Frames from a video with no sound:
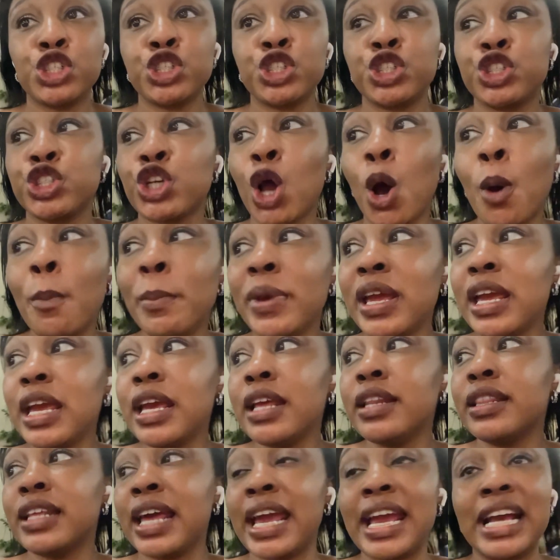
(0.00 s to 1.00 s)
show me
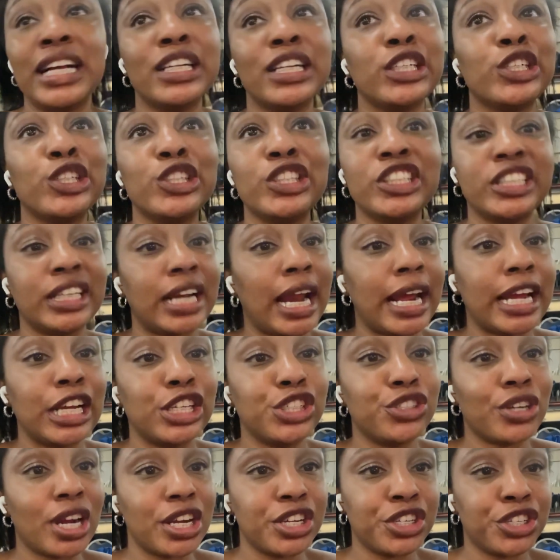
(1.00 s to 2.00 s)
the answers, then I can
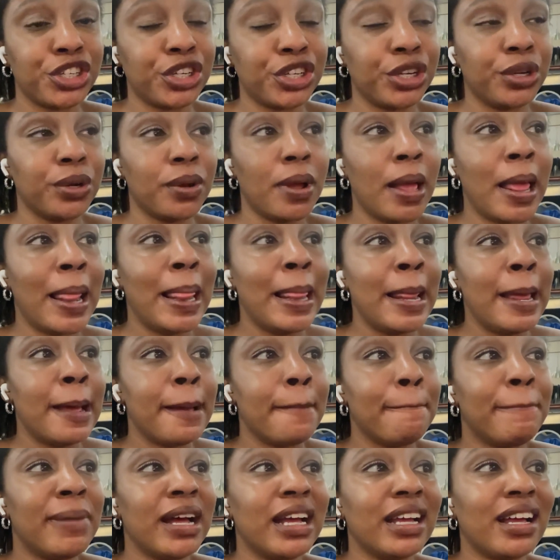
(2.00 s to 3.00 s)
trust you.
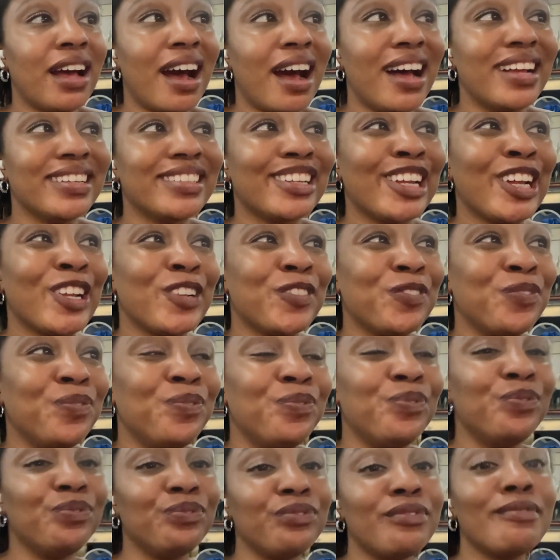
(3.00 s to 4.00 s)
But God's like,
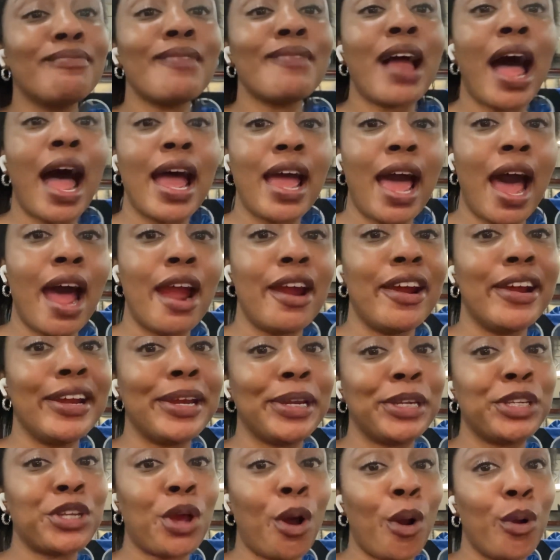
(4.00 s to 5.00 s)
mm, I, I
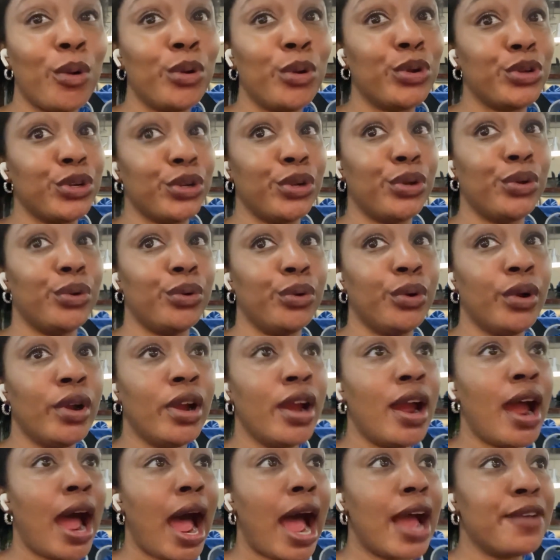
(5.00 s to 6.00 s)
already told you.
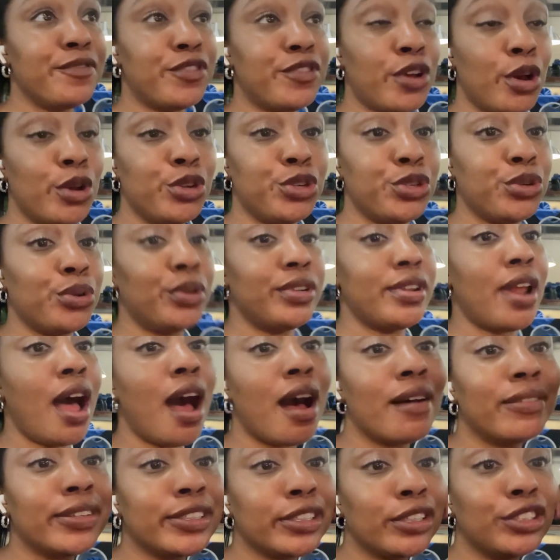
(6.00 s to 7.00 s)
I told you
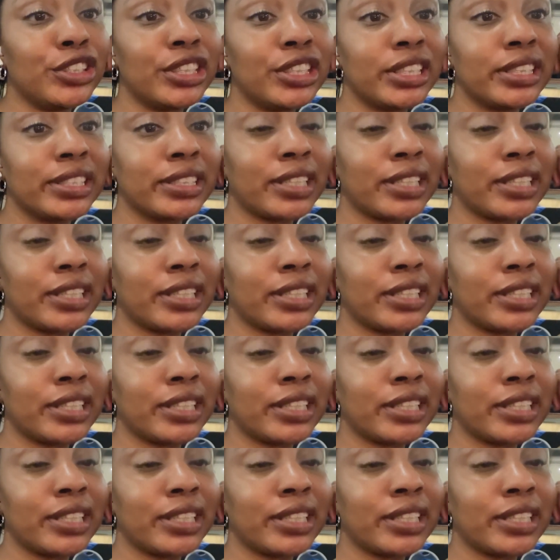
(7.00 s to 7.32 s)
enough. So just